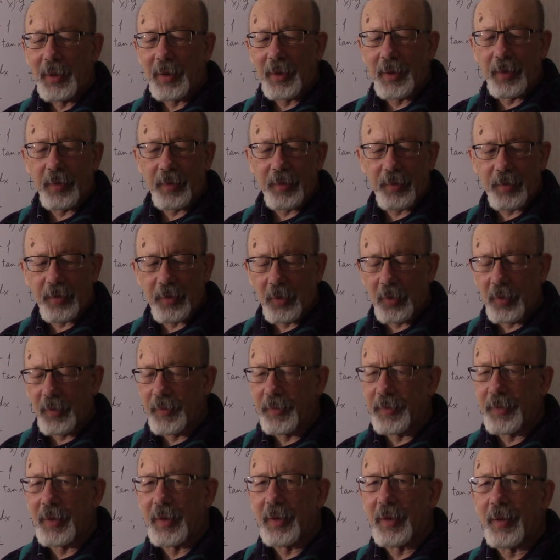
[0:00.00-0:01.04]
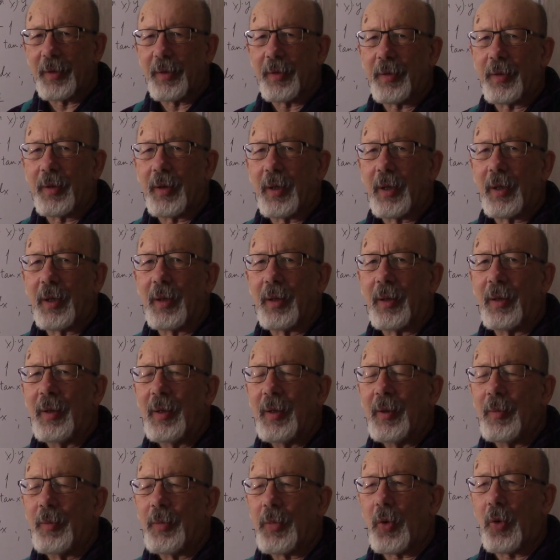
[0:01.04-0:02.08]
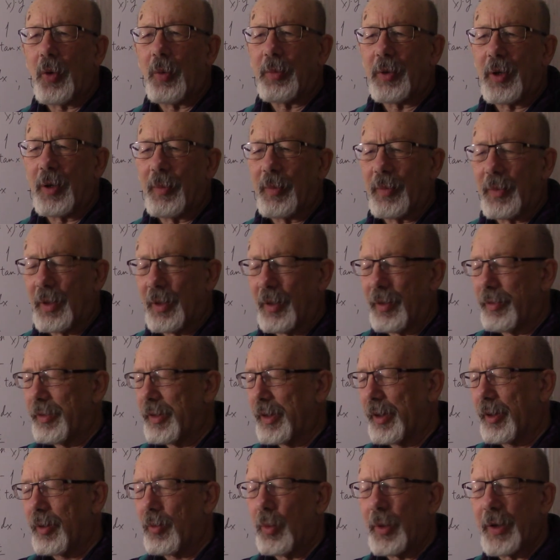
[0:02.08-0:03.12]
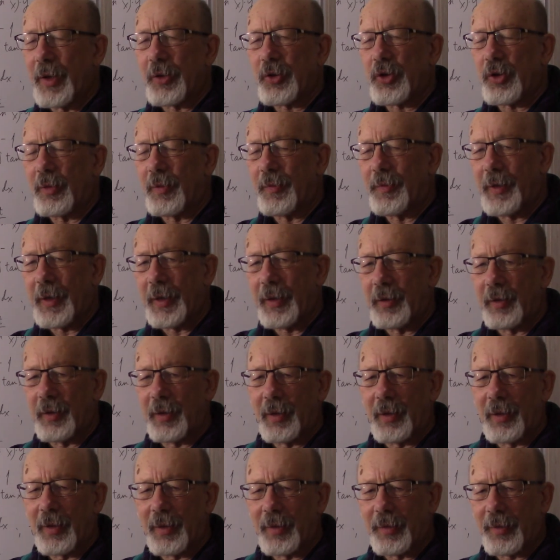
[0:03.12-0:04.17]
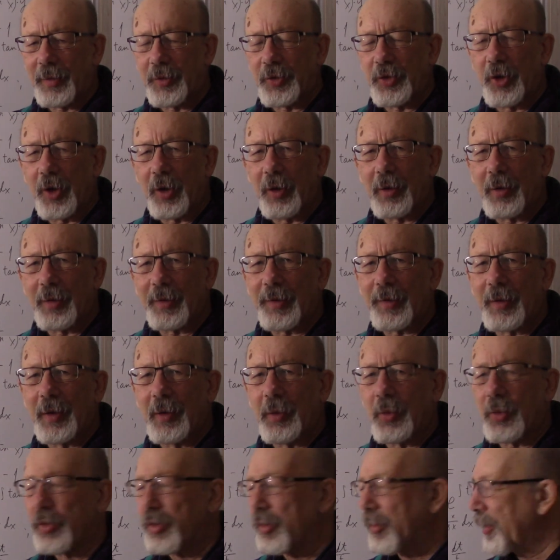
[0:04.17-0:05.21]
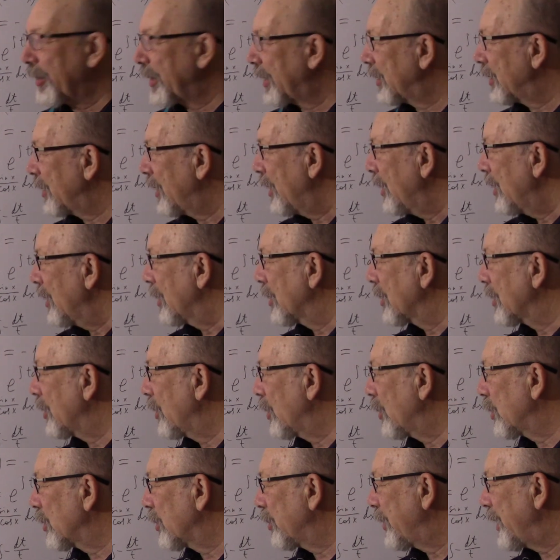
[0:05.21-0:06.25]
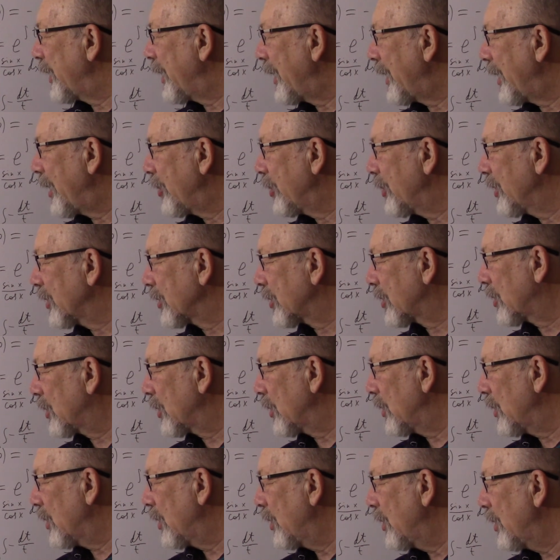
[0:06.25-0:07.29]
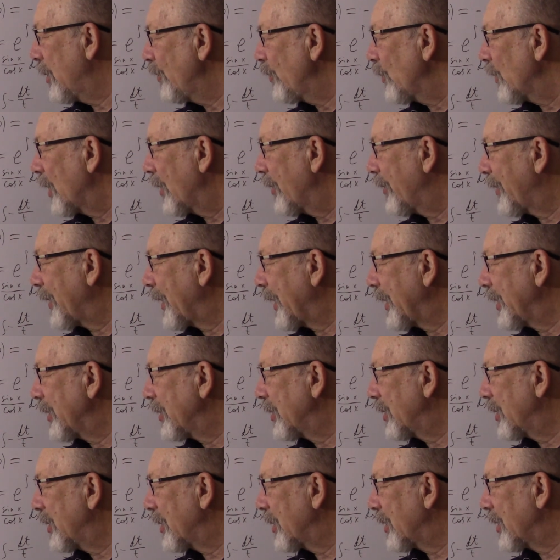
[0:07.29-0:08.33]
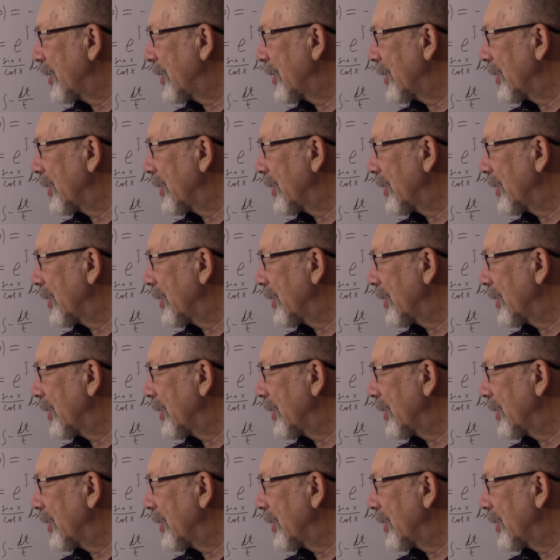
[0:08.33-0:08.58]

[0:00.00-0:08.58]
can solve uh, the problem uh, the equation find the general solution then you would be able to find a